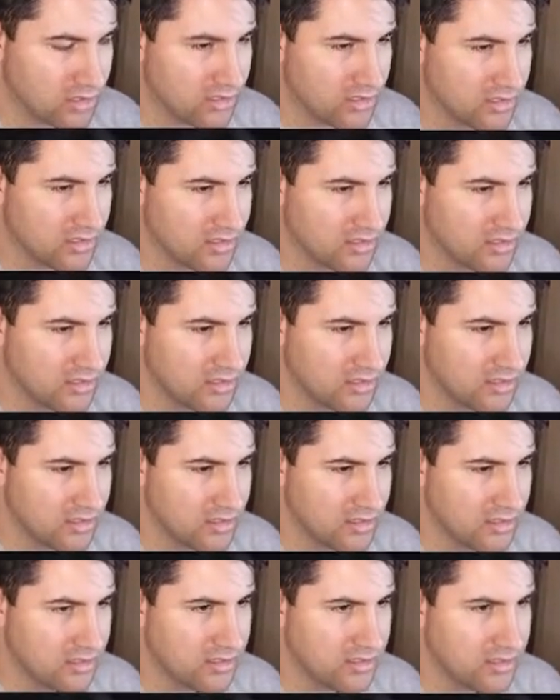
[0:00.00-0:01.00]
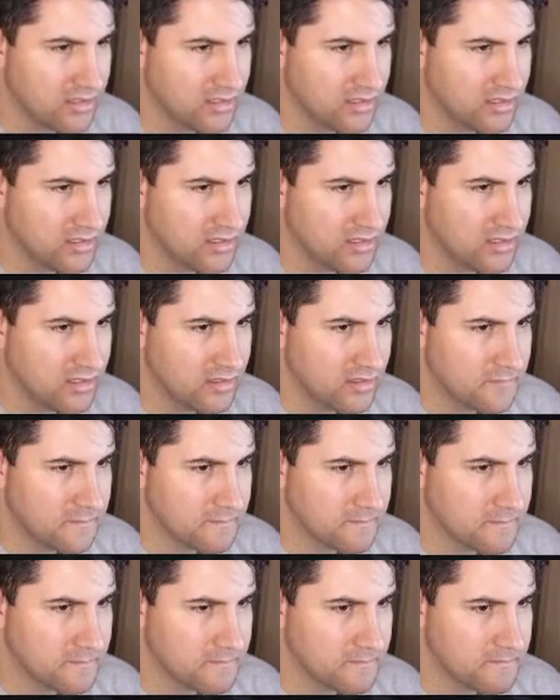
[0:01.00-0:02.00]

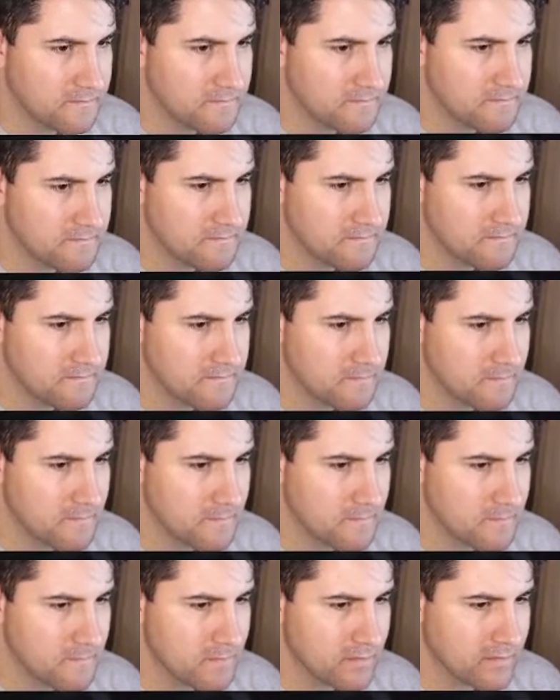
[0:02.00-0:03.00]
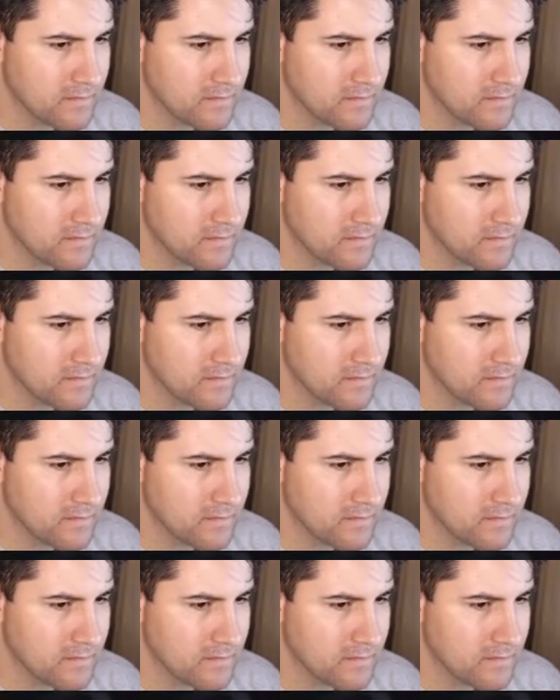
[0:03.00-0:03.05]
[no speech]